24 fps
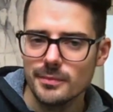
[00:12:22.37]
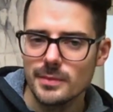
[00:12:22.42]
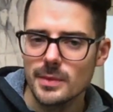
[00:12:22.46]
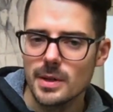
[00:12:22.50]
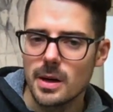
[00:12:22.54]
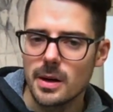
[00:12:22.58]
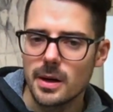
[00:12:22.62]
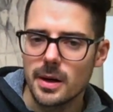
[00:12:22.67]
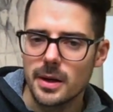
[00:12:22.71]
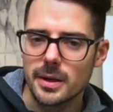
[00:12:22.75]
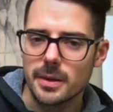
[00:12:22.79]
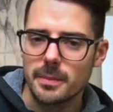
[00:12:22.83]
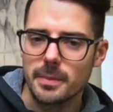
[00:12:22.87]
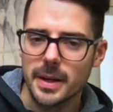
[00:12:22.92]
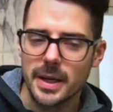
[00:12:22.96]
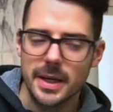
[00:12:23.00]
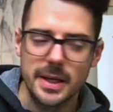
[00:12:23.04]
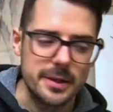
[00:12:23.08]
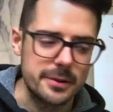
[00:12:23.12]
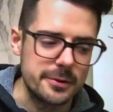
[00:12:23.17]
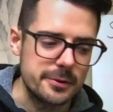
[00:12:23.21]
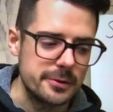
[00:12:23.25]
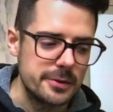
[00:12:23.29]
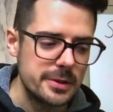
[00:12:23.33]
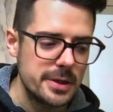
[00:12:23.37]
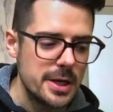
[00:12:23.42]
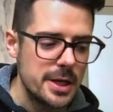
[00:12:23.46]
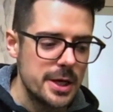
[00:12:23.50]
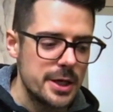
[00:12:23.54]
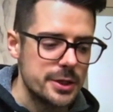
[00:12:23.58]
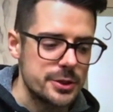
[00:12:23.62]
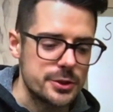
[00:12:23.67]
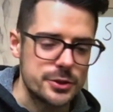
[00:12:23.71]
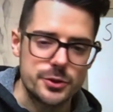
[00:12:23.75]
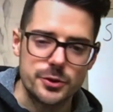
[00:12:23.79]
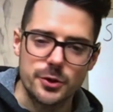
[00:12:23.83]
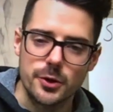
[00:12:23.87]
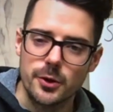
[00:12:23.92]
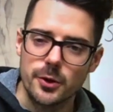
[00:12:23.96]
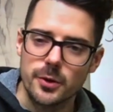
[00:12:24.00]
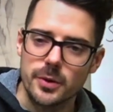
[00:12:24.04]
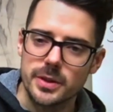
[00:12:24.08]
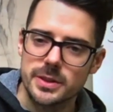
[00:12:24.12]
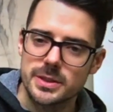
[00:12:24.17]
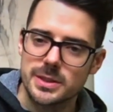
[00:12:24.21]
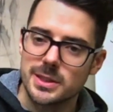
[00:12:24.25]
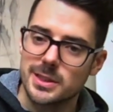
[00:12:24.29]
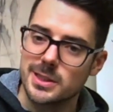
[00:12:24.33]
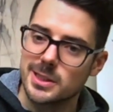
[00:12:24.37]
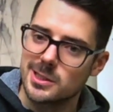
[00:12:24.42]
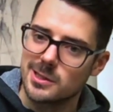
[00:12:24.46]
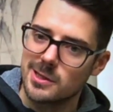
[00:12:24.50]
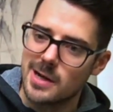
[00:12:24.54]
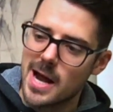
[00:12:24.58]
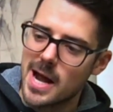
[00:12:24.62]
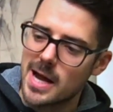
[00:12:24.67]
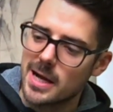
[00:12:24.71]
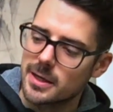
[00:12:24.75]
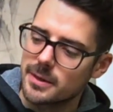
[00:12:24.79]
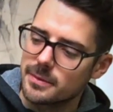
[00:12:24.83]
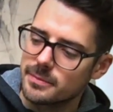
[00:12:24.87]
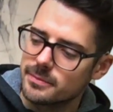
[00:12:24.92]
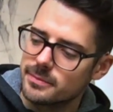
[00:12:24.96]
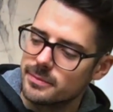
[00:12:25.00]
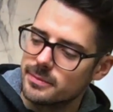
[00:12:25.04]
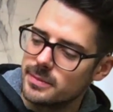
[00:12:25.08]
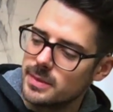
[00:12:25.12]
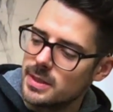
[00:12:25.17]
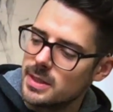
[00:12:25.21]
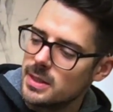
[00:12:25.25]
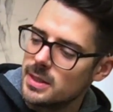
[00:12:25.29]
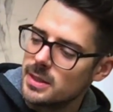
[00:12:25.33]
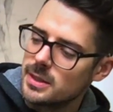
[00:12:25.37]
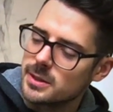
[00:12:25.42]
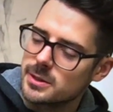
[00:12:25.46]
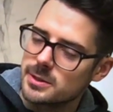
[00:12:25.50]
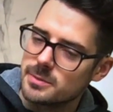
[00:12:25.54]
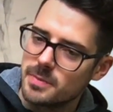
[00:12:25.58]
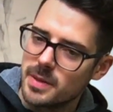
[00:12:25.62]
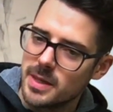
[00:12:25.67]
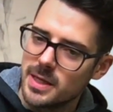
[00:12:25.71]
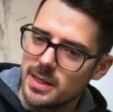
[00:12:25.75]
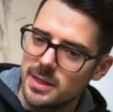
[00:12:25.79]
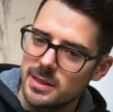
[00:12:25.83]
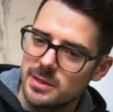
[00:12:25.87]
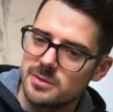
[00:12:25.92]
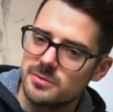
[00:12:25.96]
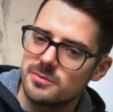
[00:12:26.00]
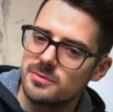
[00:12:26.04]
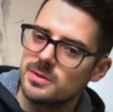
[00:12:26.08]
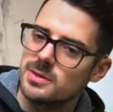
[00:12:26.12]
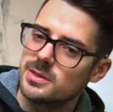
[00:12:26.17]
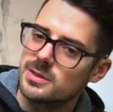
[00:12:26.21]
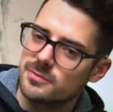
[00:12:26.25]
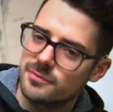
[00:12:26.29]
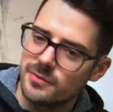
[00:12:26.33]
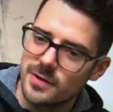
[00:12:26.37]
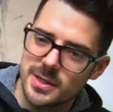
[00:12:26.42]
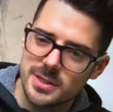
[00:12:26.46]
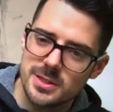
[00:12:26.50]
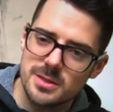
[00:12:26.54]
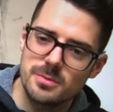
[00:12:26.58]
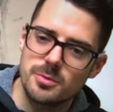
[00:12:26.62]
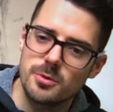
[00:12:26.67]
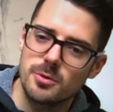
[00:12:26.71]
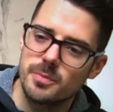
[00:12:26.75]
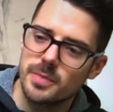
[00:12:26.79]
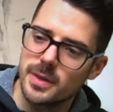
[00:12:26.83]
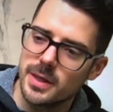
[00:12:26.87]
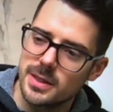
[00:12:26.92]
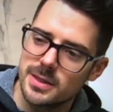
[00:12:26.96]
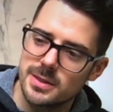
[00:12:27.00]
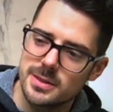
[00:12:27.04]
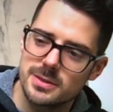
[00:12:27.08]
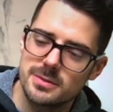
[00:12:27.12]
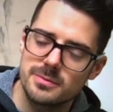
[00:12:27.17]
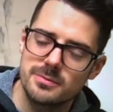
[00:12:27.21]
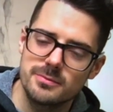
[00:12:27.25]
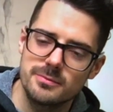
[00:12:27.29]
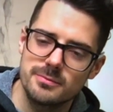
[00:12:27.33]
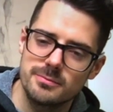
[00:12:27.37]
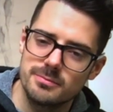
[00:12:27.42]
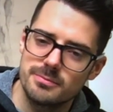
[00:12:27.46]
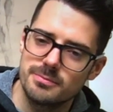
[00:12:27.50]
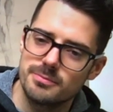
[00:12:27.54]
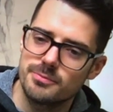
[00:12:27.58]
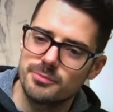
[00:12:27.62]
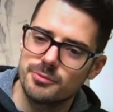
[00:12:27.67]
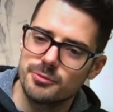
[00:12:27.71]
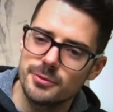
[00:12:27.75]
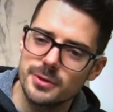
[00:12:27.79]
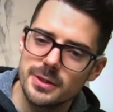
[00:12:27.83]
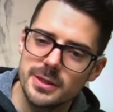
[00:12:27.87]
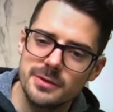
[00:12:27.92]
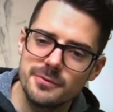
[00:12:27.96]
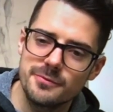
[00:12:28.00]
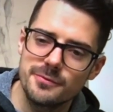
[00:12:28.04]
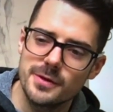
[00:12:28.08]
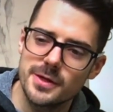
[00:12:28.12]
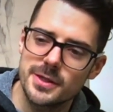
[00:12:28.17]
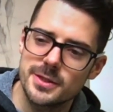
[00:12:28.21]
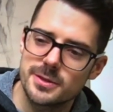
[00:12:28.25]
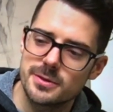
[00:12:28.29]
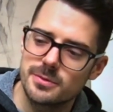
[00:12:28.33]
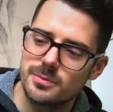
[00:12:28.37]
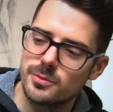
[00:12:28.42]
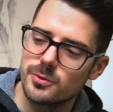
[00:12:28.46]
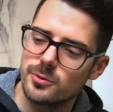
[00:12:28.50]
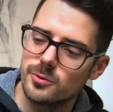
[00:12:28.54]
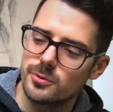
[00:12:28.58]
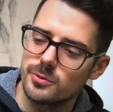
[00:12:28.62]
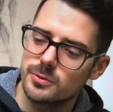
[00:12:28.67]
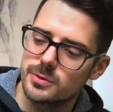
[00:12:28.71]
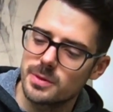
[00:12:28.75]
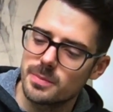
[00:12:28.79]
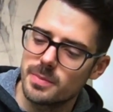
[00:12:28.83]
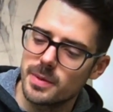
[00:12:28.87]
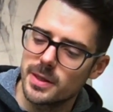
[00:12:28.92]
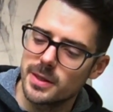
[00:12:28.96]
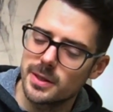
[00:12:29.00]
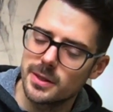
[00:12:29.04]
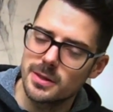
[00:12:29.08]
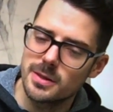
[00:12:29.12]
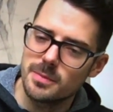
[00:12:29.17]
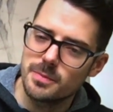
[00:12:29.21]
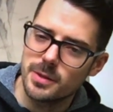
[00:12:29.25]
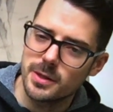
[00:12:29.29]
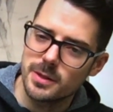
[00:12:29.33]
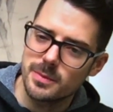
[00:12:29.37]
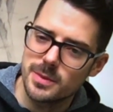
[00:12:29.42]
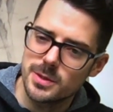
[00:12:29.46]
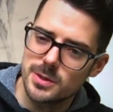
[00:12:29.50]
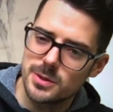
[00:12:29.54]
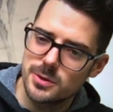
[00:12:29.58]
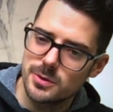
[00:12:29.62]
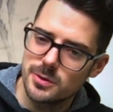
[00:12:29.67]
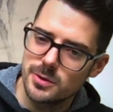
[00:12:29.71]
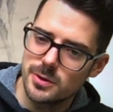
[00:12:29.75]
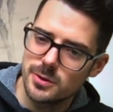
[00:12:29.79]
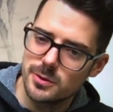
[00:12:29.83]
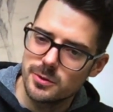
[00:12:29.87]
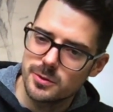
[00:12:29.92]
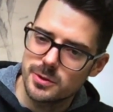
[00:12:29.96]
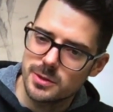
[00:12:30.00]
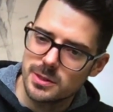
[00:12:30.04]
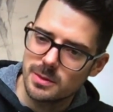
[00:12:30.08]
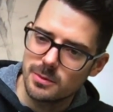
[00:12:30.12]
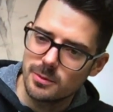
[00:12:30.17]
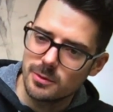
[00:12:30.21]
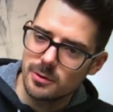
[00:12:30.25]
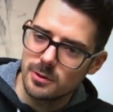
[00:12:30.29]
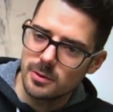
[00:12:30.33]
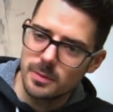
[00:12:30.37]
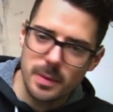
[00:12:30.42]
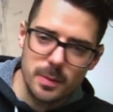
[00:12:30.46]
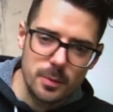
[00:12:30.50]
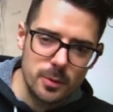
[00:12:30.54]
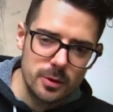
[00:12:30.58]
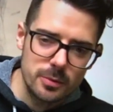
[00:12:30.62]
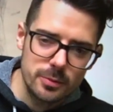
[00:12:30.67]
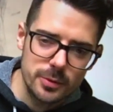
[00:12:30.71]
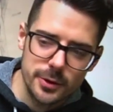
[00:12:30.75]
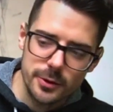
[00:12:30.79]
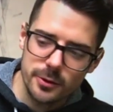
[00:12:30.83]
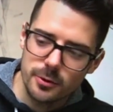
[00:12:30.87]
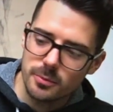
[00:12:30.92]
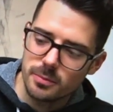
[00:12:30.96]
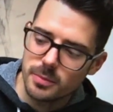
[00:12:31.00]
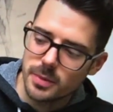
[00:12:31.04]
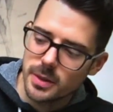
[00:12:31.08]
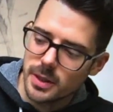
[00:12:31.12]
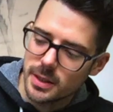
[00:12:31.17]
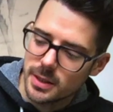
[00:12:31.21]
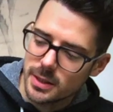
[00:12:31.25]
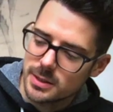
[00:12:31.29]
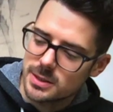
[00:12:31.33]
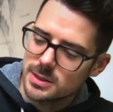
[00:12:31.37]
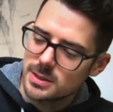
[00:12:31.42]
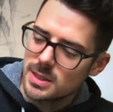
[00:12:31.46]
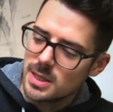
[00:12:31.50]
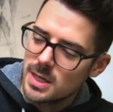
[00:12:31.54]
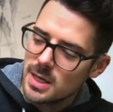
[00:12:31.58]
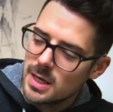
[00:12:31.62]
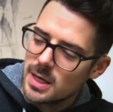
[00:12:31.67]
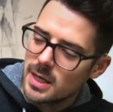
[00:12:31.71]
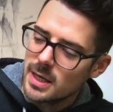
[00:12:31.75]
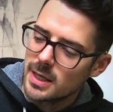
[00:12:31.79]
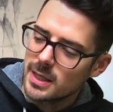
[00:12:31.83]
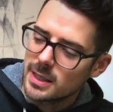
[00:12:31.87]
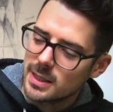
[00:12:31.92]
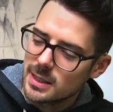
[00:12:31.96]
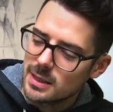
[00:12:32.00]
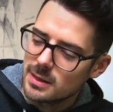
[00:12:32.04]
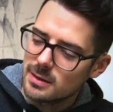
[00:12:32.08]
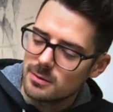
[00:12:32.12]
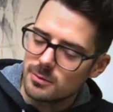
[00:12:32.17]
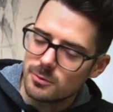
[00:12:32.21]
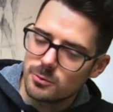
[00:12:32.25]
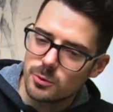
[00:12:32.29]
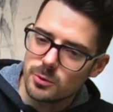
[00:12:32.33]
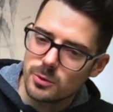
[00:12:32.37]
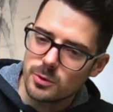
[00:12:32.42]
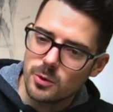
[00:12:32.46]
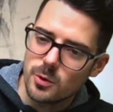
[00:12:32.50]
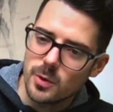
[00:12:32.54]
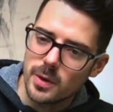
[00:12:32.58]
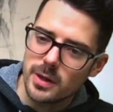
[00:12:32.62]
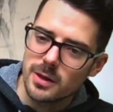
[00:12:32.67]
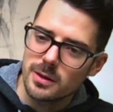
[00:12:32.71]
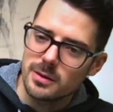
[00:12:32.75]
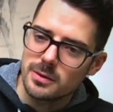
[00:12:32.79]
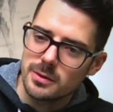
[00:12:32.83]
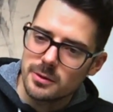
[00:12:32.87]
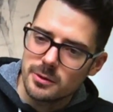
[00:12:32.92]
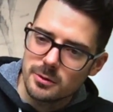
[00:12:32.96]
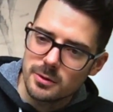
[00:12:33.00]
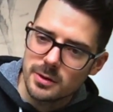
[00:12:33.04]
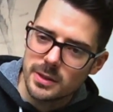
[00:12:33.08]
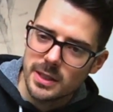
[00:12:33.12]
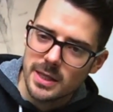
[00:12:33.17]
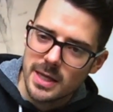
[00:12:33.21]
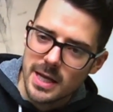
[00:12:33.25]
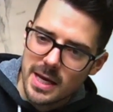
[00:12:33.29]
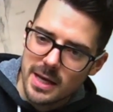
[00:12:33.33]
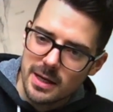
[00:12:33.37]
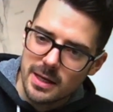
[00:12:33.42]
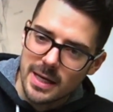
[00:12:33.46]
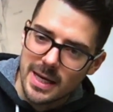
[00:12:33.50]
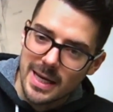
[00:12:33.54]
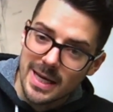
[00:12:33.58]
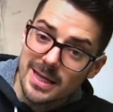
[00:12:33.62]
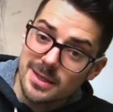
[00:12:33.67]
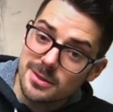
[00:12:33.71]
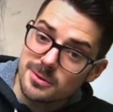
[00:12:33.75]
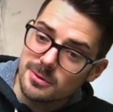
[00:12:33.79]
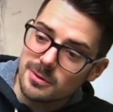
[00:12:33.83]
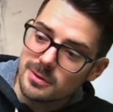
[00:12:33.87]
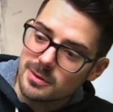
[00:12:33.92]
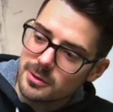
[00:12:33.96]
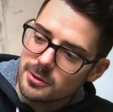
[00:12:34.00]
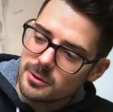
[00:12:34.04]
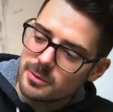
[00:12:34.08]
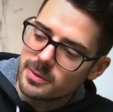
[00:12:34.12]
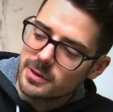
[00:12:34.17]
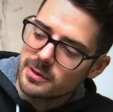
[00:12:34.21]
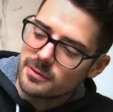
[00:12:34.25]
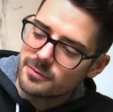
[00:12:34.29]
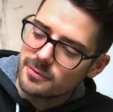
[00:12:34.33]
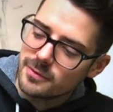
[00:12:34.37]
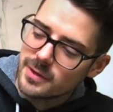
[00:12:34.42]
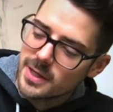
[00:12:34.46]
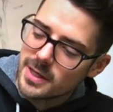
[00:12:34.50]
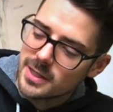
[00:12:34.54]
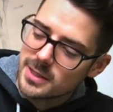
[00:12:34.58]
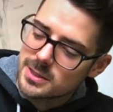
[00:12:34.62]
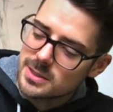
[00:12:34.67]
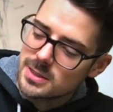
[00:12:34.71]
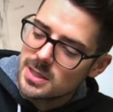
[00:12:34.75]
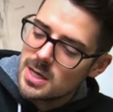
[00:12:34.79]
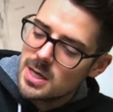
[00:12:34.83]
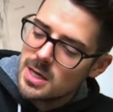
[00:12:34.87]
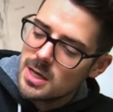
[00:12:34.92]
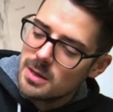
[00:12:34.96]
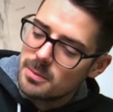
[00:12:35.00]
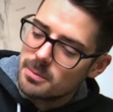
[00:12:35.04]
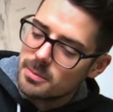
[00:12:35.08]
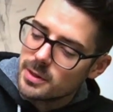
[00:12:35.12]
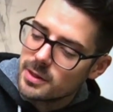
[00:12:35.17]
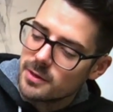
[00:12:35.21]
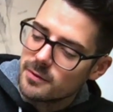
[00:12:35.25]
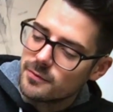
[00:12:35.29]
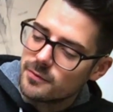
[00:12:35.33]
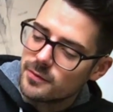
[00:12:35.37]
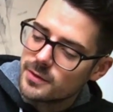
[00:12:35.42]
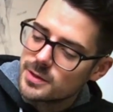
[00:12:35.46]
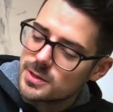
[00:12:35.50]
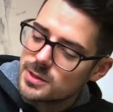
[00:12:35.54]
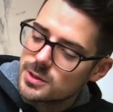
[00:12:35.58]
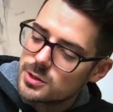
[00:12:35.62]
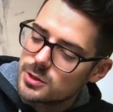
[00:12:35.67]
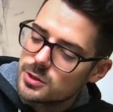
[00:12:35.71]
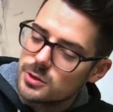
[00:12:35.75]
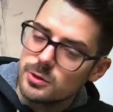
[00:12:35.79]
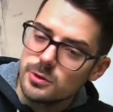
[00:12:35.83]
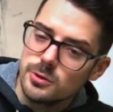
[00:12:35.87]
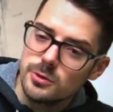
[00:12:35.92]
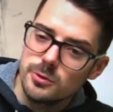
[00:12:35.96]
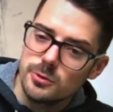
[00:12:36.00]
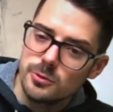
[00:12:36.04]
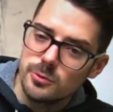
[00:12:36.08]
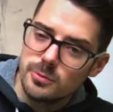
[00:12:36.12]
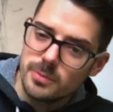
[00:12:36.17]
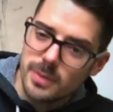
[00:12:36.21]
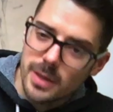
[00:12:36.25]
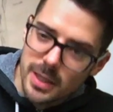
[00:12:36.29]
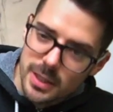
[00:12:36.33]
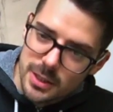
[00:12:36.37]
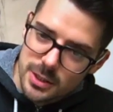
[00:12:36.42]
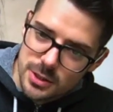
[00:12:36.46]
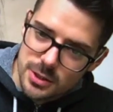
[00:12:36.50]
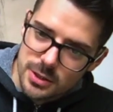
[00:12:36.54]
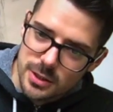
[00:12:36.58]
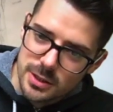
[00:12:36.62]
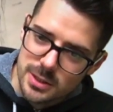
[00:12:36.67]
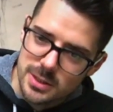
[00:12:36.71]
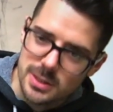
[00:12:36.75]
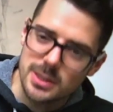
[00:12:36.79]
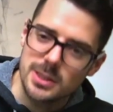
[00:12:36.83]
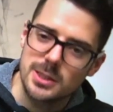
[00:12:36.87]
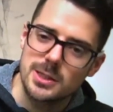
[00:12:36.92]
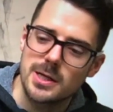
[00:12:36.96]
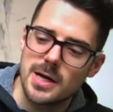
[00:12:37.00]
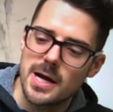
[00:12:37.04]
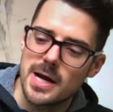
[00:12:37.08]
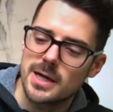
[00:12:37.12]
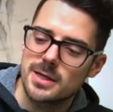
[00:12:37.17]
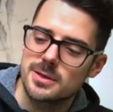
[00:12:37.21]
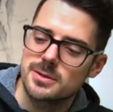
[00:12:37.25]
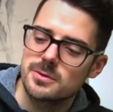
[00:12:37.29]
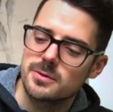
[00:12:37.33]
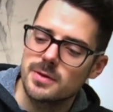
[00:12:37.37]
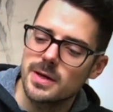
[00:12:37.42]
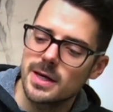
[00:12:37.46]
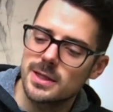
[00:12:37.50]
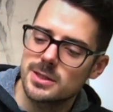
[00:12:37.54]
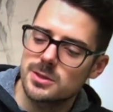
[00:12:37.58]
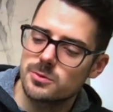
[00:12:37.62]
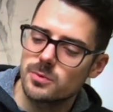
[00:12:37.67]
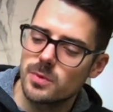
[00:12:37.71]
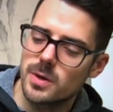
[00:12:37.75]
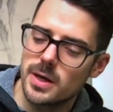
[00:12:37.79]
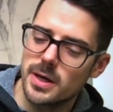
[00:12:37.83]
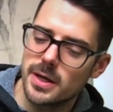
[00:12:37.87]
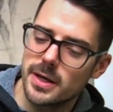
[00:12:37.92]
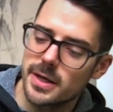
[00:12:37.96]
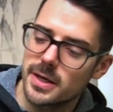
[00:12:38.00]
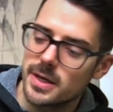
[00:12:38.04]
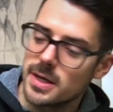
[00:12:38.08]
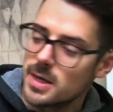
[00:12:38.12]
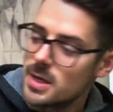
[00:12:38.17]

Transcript: on a panel. So it's going to crack. Because it's flexible. Paint is pretty flexible depending on the pigments you use. Some are a little bit more brittle, but it can require a little, it can handle a little bit of flex, but if it's too much, it's going to crack. So that's why